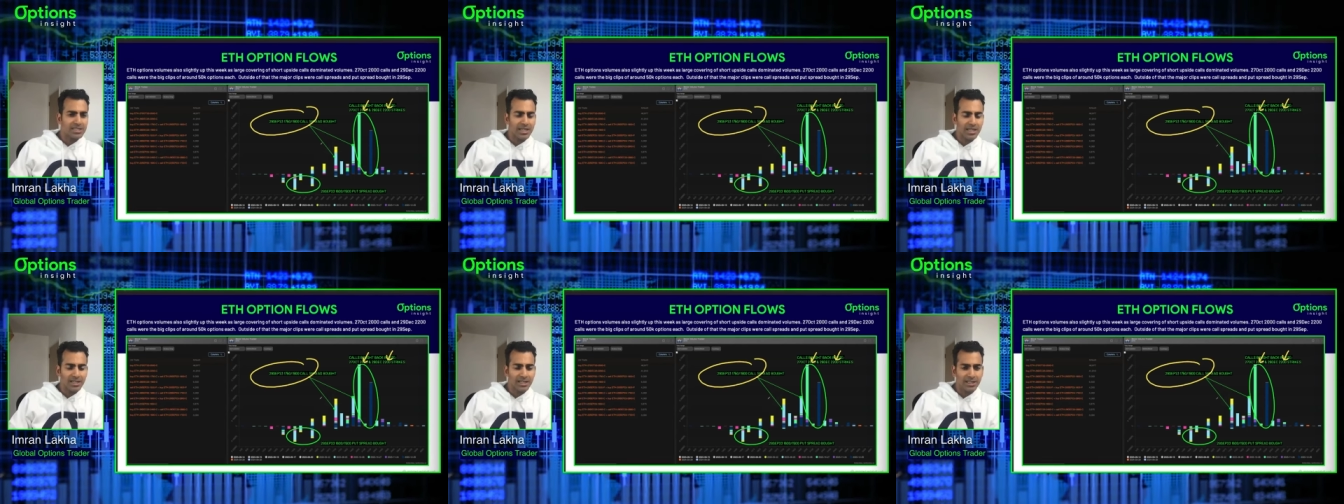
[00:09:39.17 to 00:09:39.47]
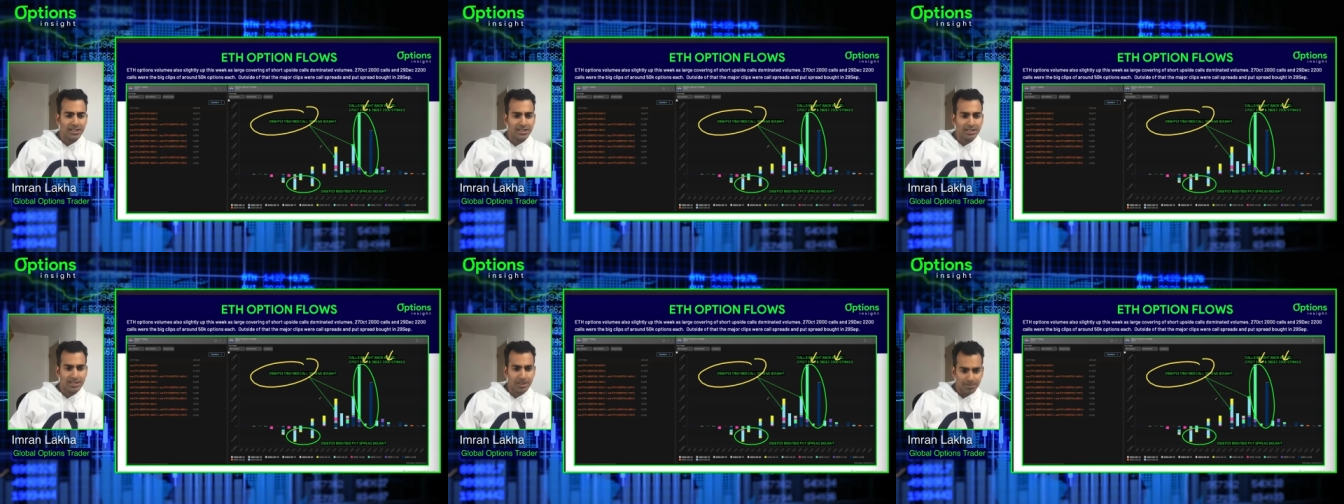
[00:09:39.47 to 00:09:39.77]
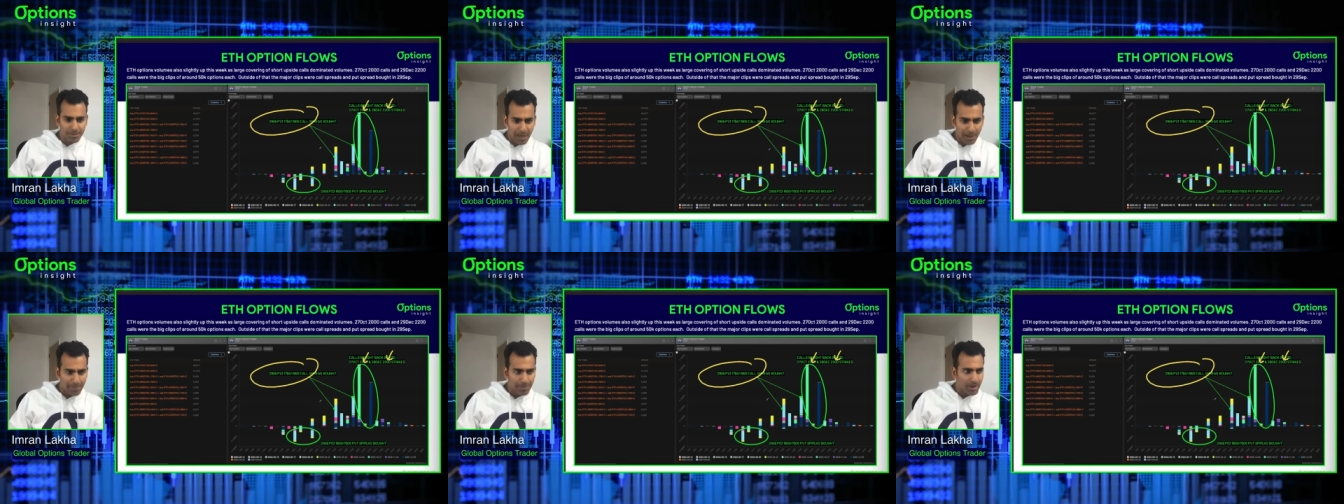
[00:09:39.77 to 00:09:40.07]
in
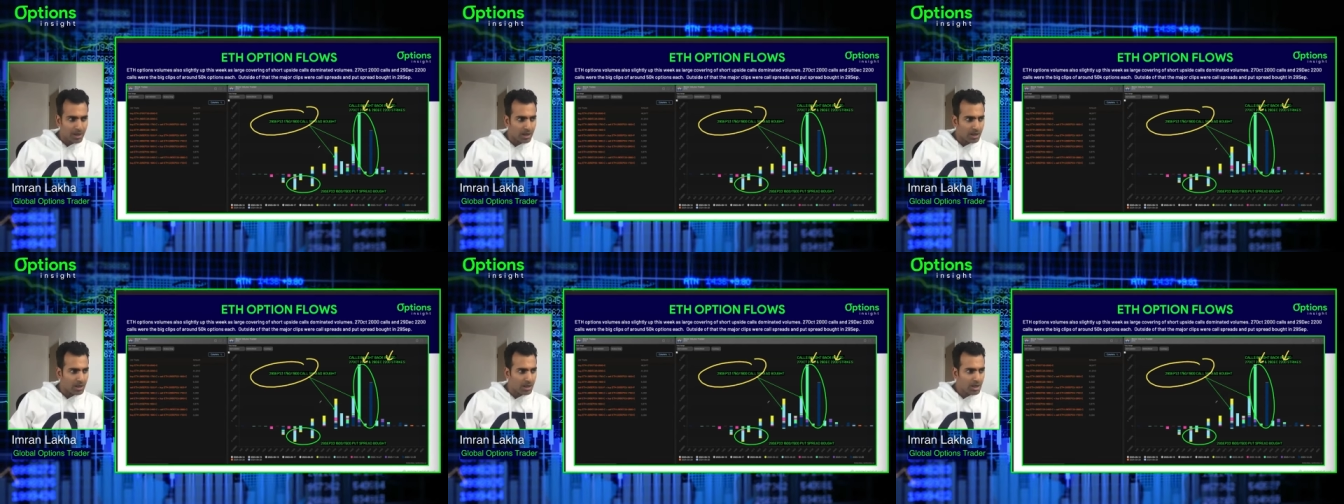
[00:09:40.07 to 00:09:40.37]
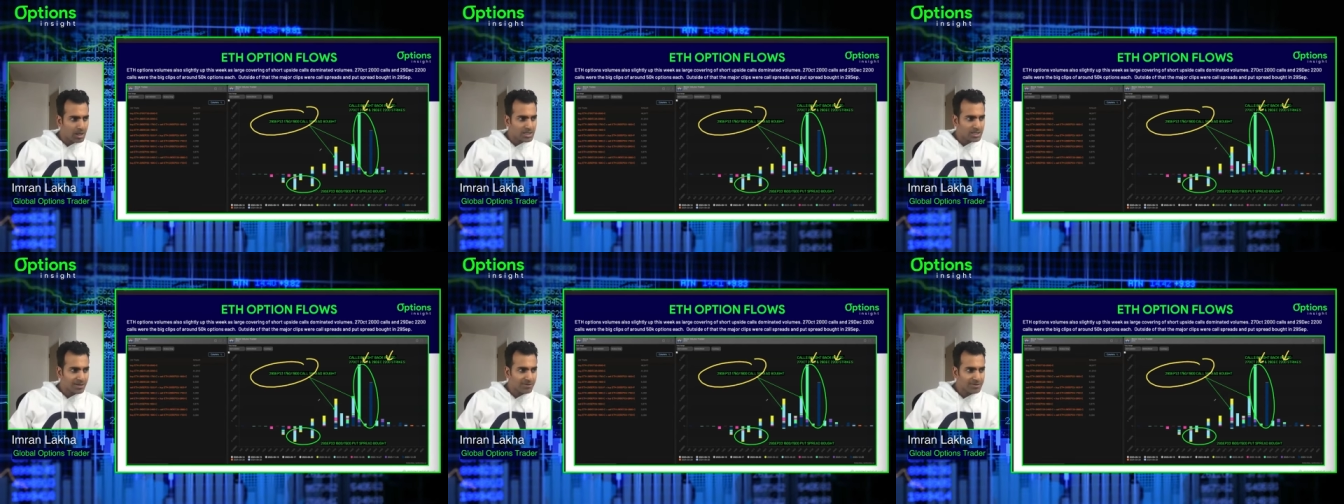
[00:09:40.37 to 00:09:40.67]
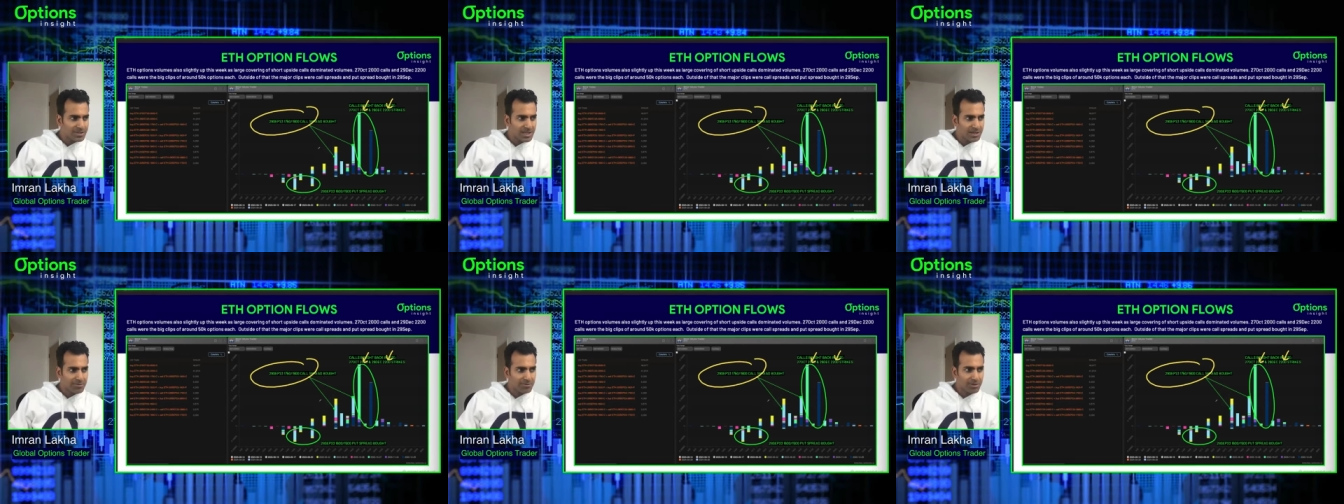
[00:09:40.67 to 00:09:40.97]
September,
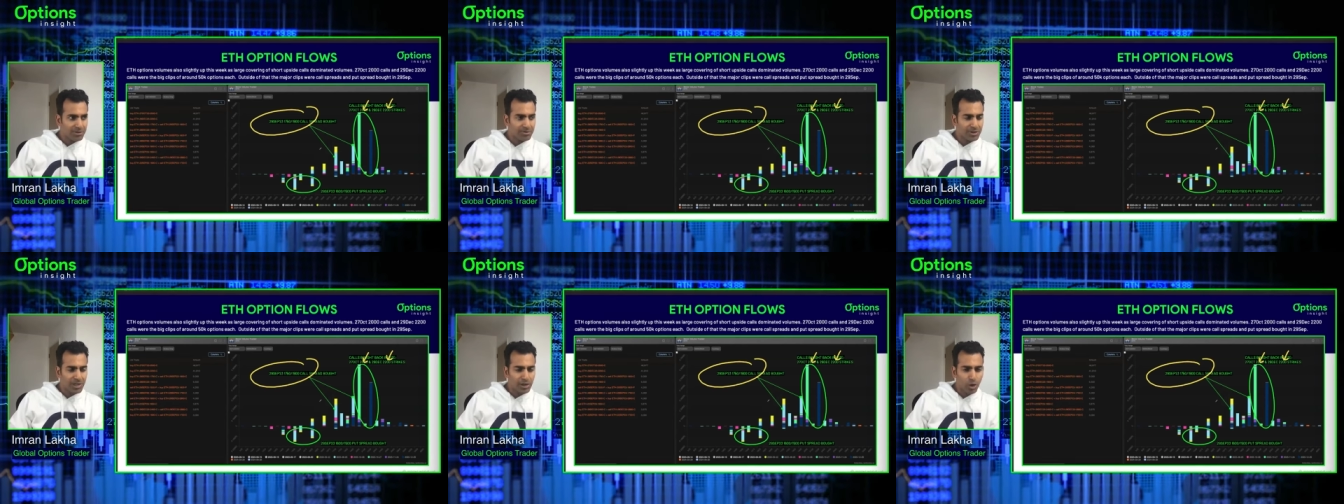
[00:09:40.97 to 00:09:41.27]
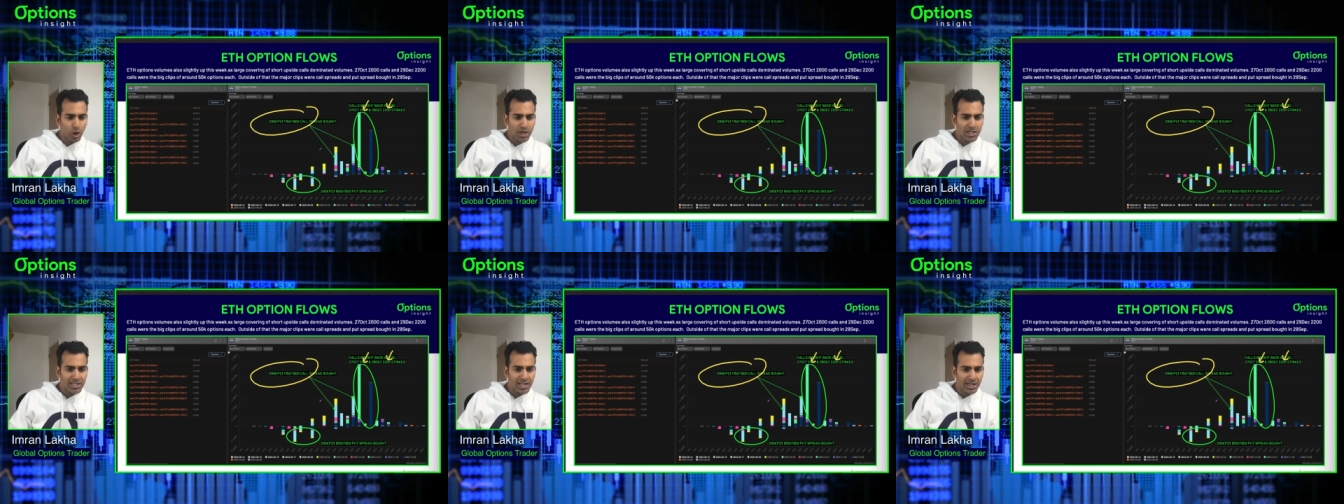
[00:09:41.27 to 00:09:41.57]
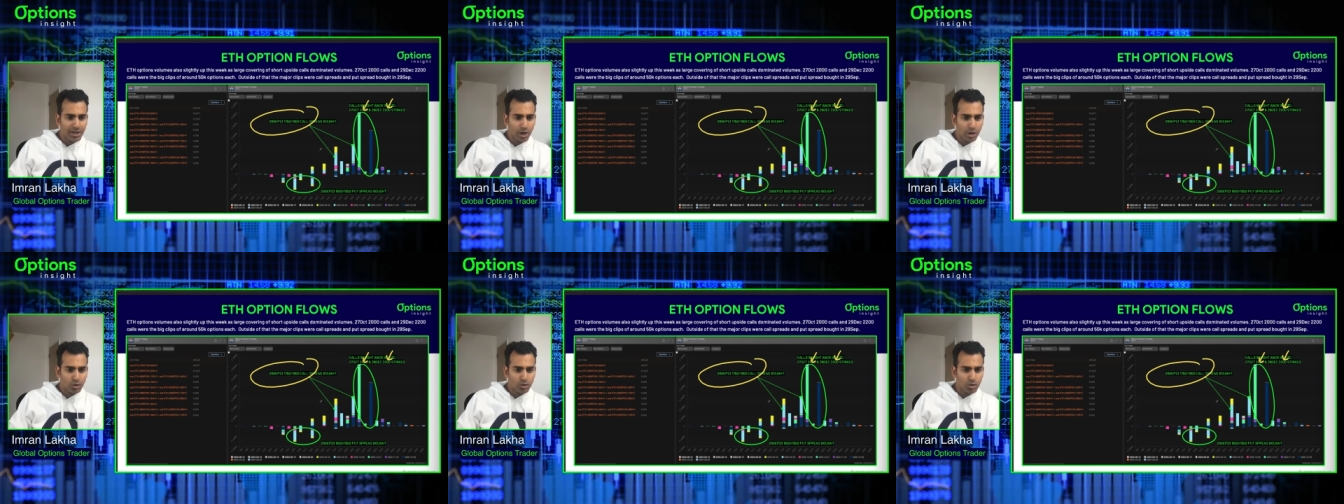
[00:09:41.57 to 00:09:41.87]
seventeen fifty,
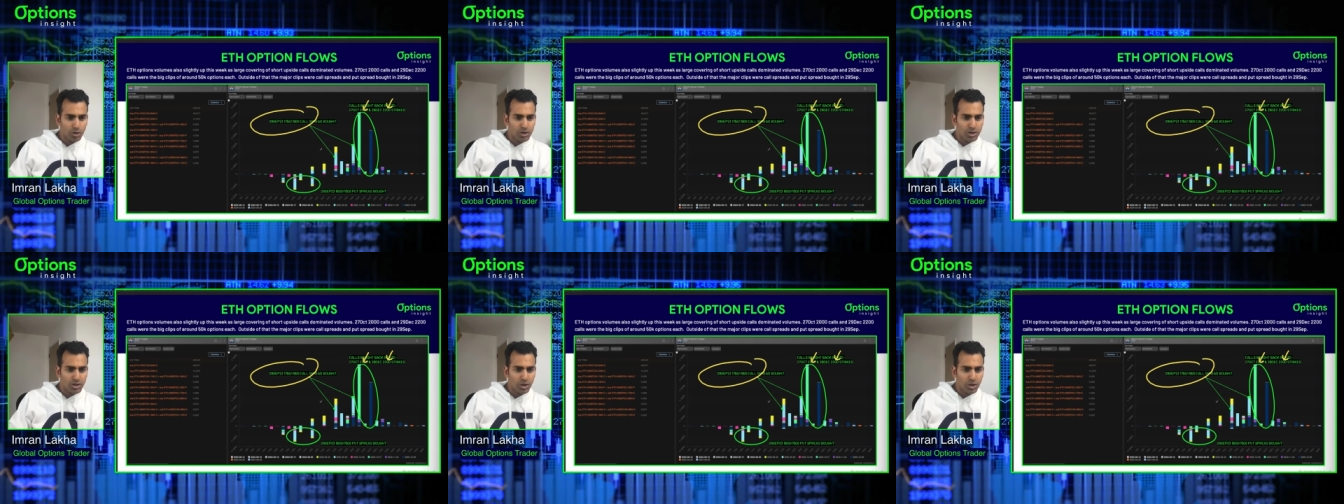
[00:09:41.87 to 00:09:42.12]
nineteen hundred,